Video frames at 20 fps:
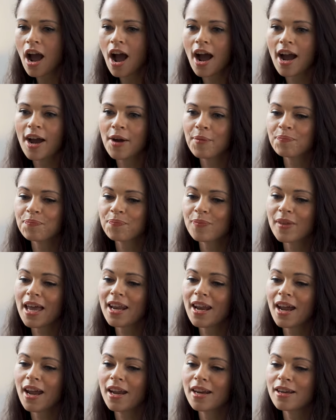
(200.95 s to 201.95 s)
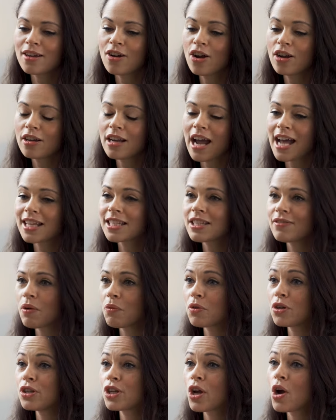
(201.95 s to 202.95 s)
Um, and I got asked if I
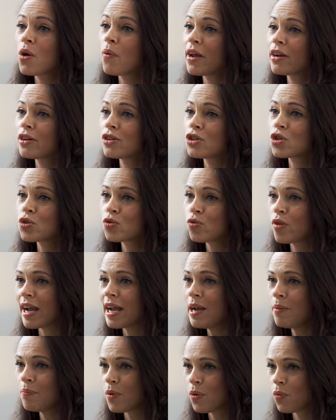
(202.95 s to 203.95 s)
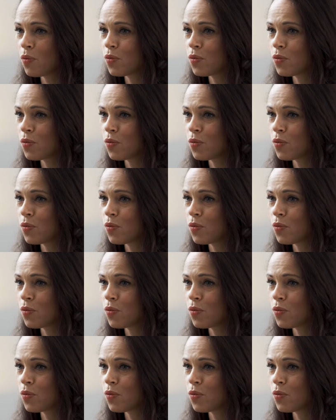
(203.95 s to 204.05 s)
wanted to go away on a trip